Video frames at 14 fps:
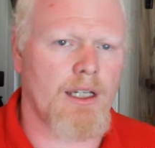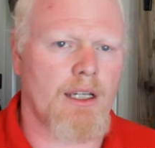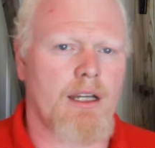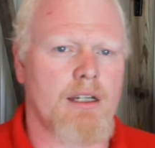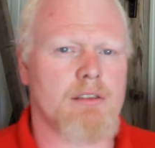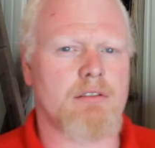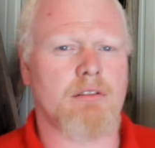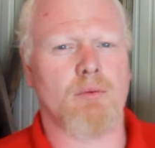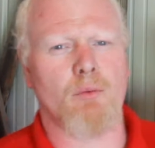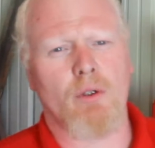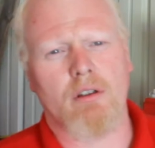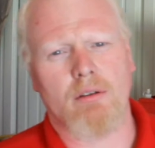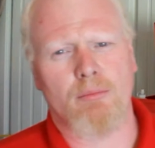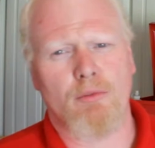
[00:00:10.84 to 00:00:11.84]
guys,
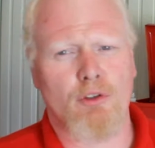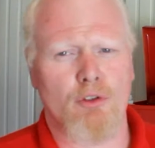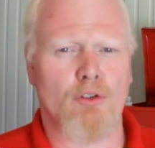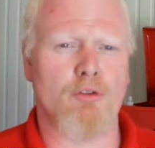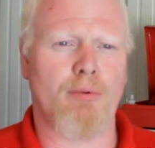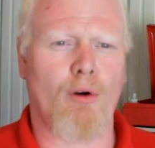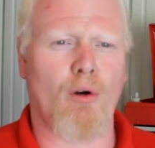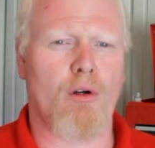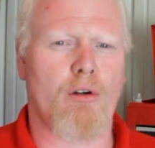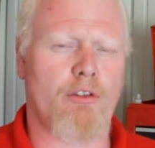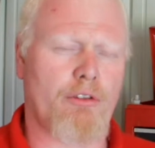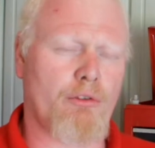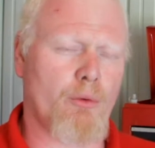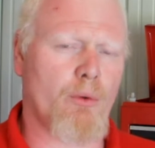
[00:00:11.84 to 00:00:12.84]
welcome to
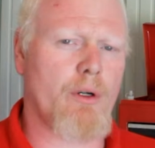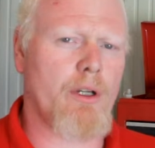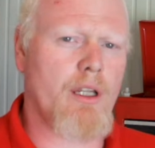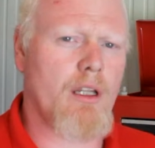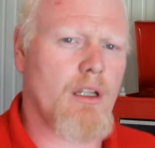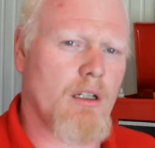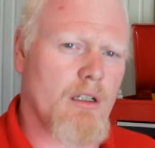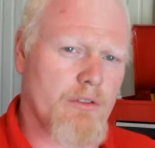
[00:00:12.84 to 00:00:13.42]
part 3